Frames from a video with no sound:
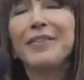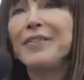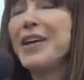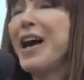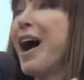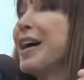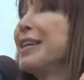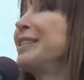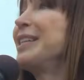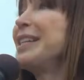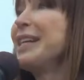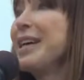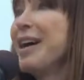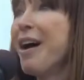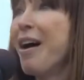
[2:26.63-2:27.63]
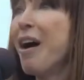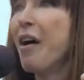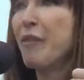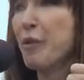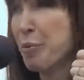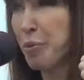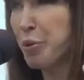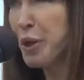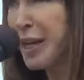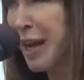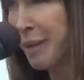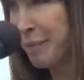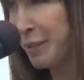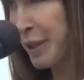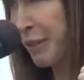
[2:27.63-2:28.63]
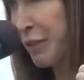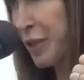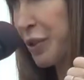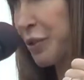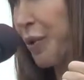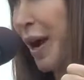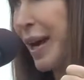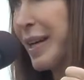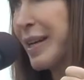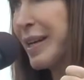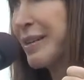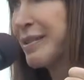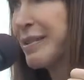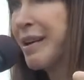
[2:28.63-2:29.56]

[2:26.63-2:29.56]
the idea of a preemptive strike,